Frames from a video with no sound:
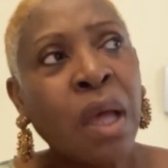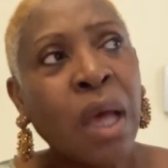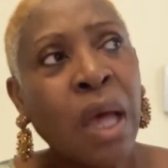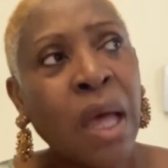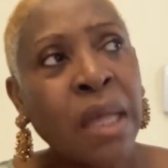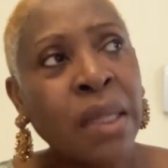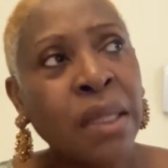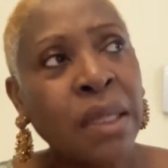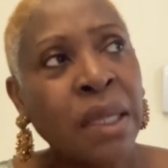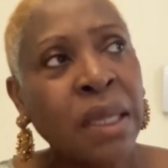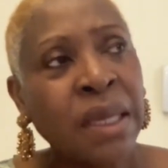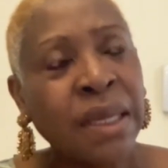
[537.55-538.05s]

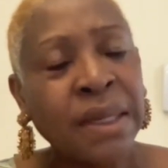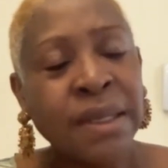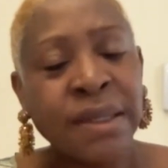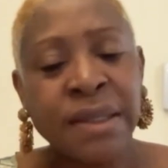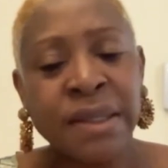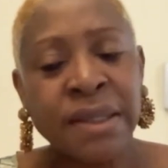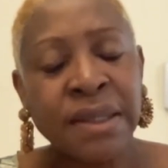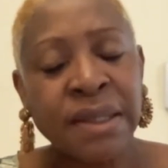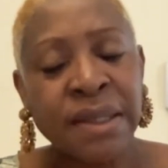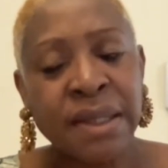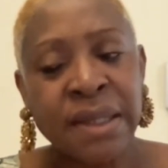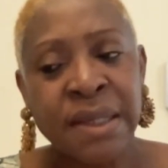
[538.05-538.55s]
and
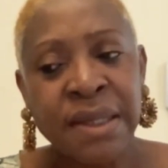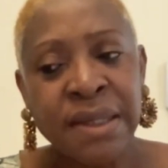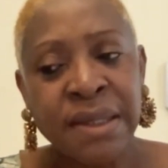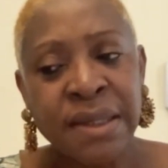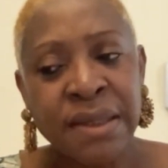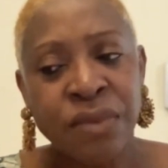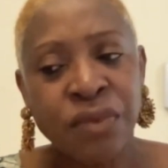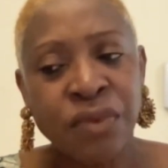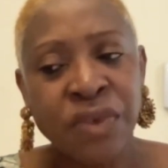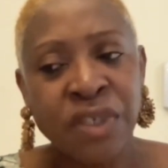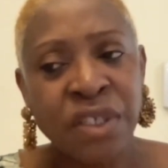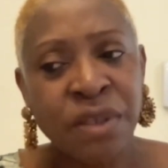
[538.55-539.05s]

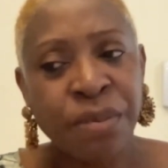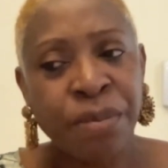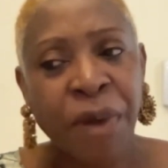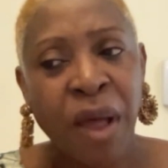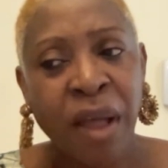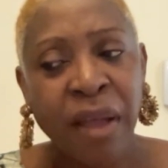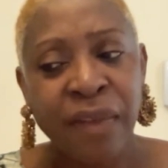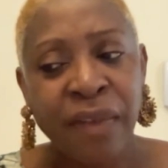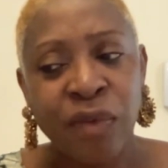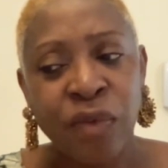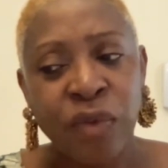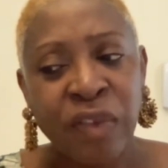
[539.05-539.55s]
his
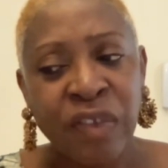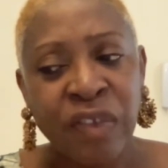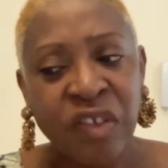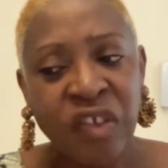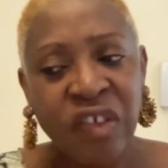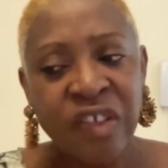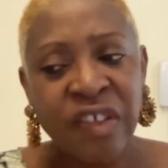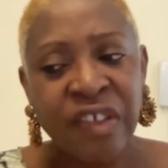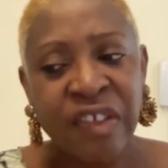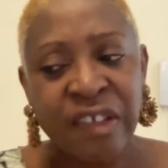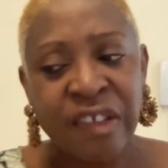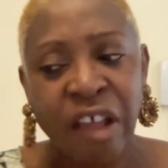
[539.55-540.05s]
response was
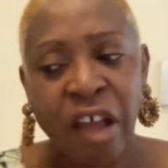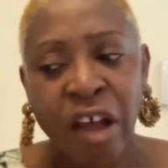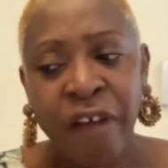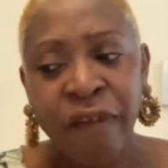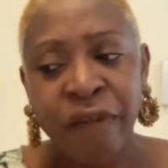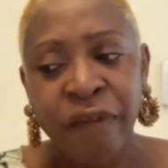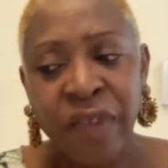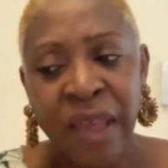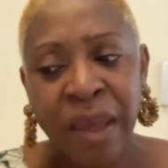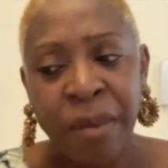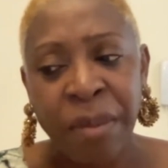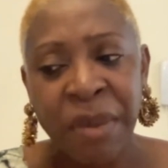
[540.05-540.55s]
to
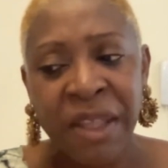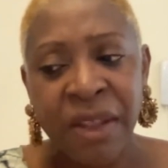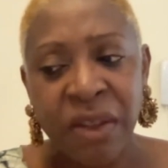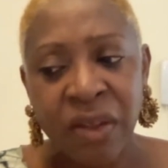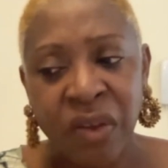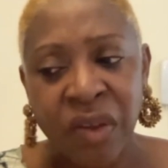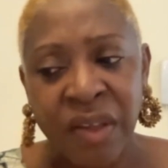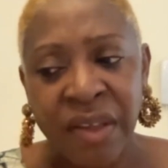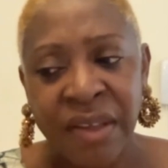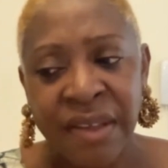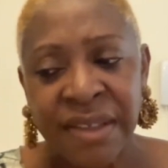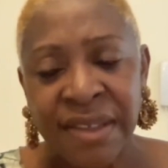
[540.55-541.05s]
starve them and
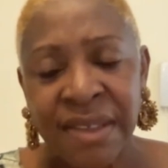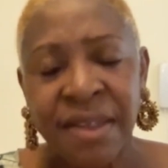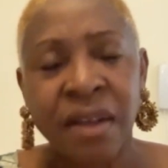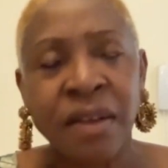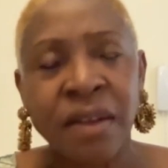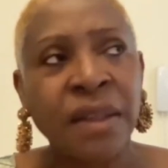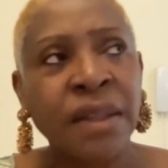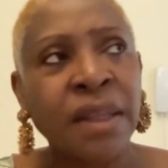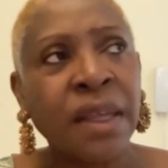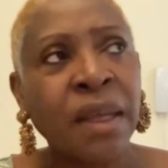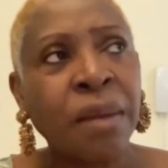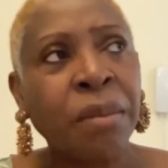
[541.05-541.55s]
to
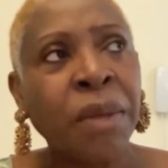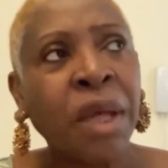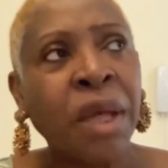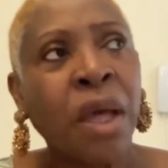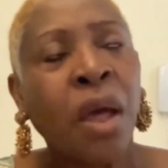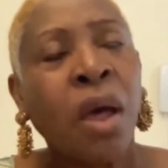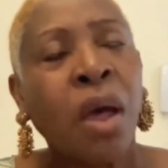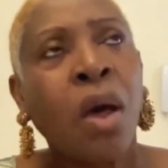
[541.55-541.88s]
insult them?